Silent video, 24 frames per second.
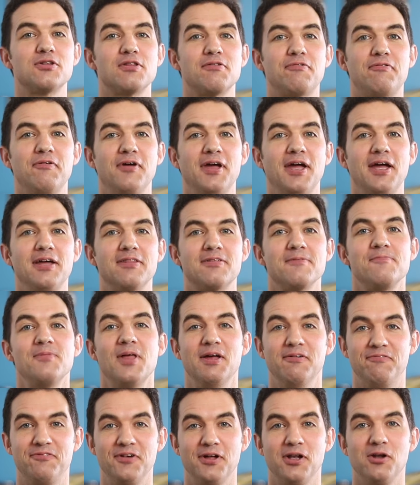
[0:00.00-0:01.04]
of the faith
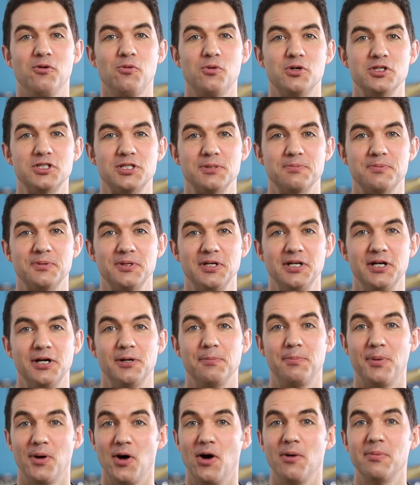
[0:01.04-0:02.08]
and fellow worship leader,
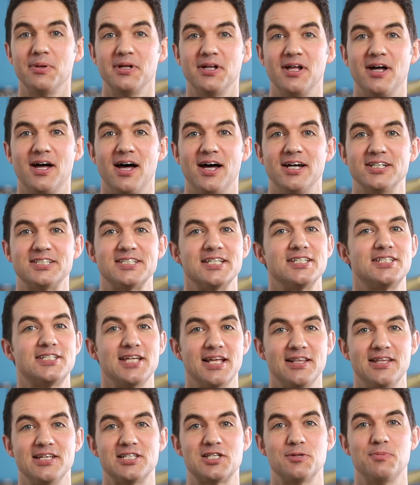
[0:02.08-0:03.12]
Paul Balash,
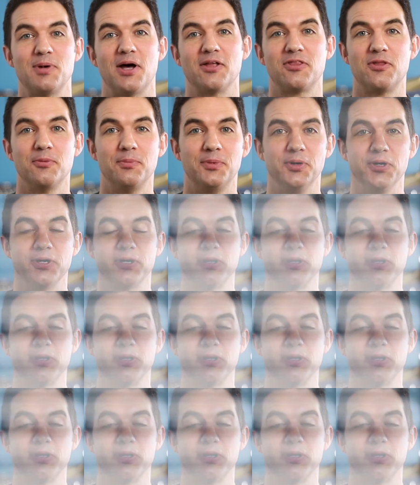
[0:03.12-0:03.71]
said this about the book.